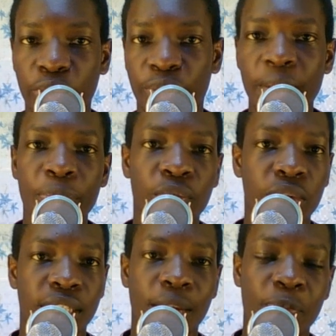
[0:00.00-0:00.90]
them. Of
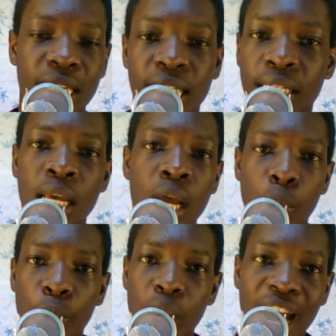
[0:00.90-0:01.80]
course, that means
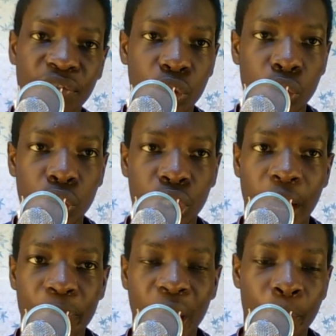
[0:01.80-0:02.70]
we will have to use
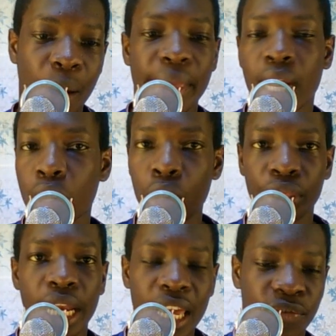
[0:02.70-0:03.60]
Aubameyang on
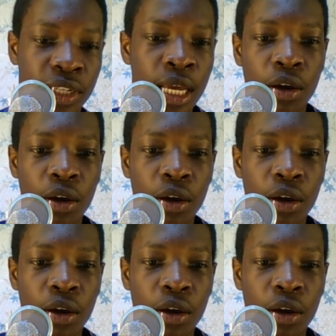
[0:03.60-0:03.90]
the left.